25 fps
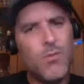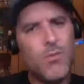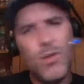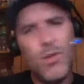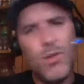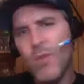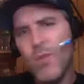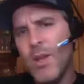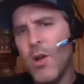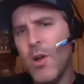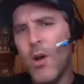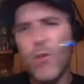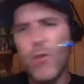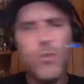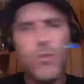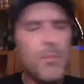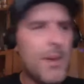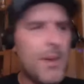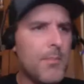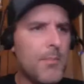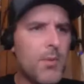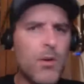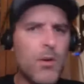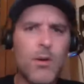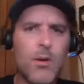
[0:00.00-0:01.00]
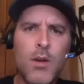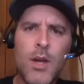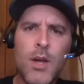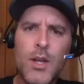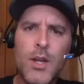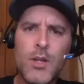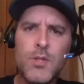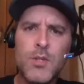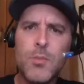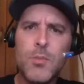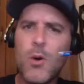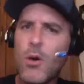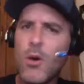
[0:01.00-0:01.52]
we all remember
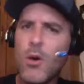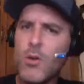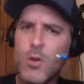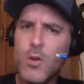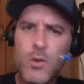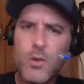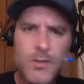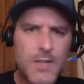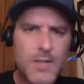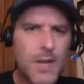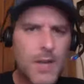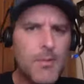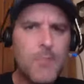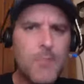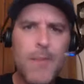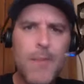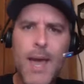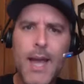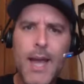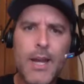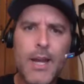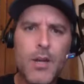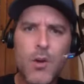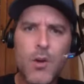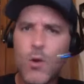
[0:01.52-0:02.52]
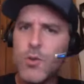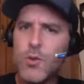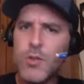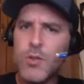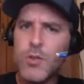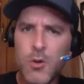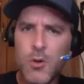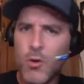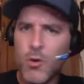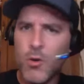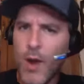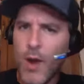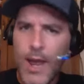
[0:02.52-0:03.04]
Jamal Lewis coming back in 02,
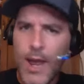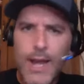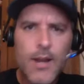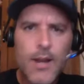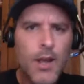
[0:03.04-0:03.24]
right?